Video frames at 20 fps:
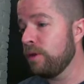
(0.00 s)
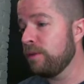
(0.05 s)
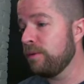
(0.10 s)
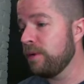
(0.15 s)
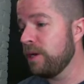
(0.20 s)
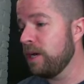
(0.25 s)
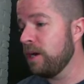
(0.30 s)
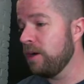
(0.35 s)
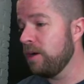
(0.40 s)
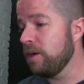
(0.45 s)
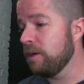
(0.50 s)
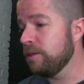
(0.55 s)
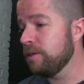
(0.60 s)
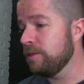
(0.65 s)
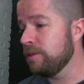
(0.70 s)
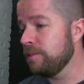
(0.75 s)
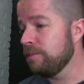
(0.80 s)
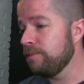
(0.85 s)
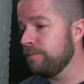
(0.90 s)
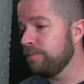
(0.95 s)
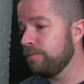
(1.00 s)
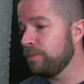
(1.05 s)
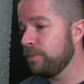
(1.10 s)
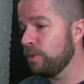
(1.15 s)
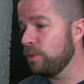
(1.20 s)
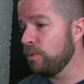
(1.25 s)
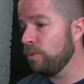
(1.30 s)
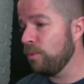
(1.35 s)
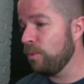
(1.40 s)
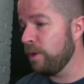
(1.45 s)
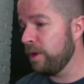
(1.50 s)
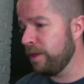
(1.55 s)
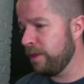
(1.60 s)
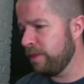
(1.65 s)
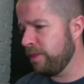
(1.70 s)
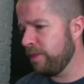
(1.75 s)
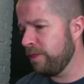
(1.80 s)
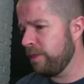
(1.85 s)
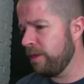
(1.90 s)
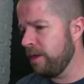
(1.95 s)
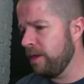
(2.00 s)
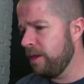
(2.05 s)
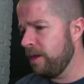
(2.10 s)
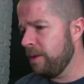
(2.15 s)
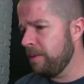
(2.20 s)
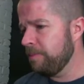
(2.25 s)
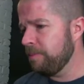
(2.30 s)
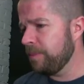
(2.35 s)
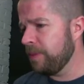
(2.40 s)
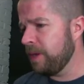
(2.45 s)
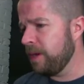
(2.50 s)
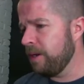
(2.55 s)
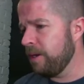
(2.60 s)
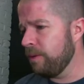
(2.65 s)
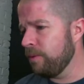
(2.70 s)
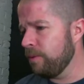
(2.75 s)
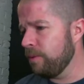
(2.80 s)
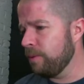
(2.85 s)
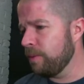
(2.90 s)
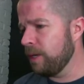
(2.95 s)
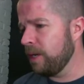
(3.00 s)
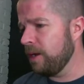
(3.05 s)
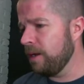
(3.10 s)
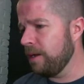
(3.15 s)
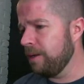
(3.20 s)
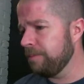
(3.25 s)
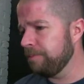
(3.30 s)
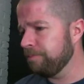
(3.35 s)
cards with what do we got?